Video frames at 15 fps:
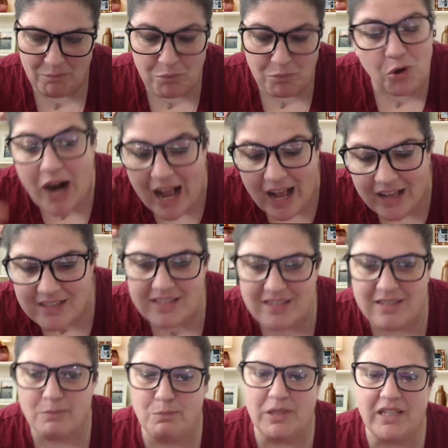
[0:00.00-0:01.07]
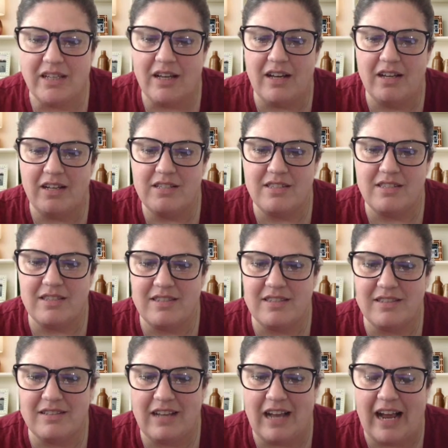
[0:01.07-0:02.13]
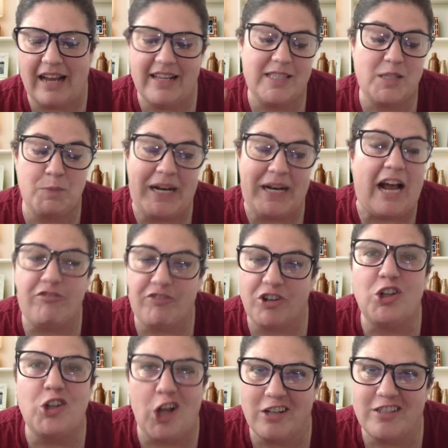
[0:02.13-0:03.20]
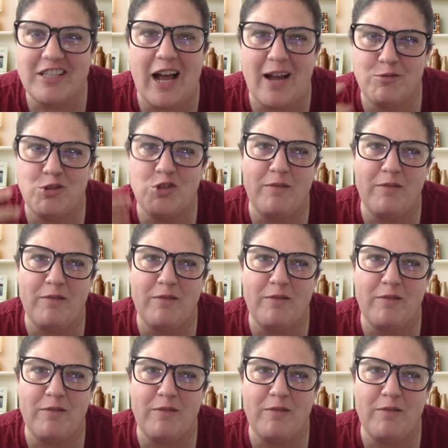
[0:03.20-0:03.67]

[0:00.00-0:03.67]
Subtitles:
press, because it's been out for a long time.